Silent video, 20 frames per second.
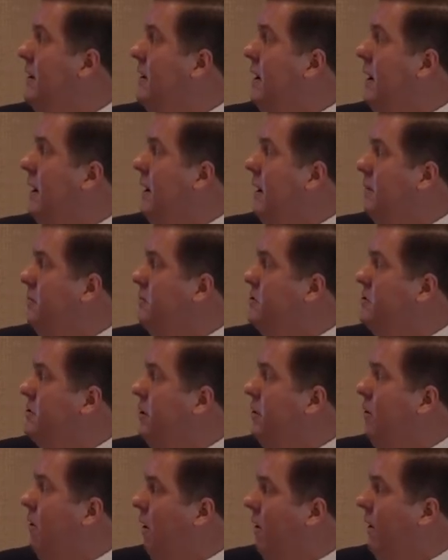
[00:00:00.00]
Um,
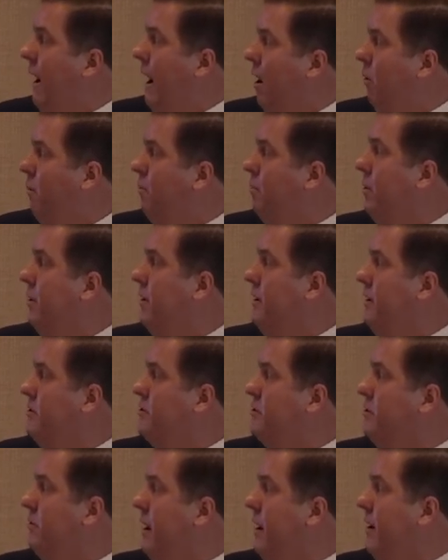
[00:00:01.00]
so our output is
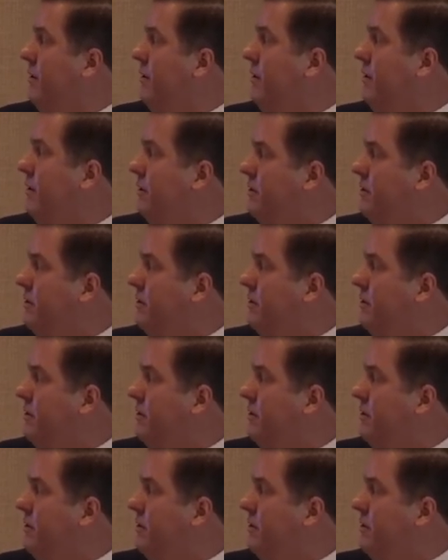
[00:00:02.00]
greater,